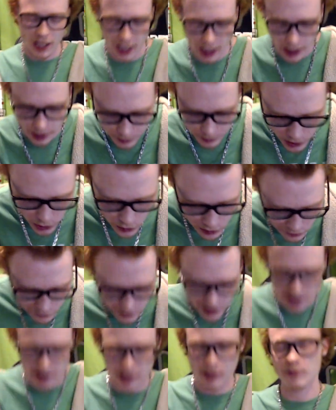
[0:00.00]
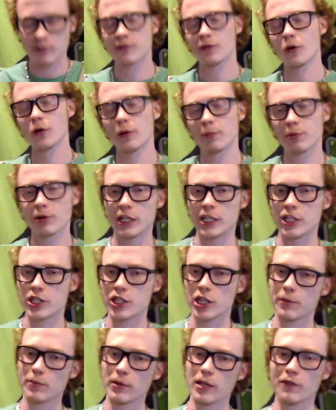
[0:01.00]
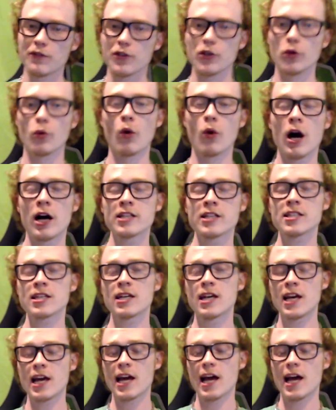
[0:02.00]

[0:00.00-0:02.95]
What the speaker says: You can find them for pretty cheap if you want.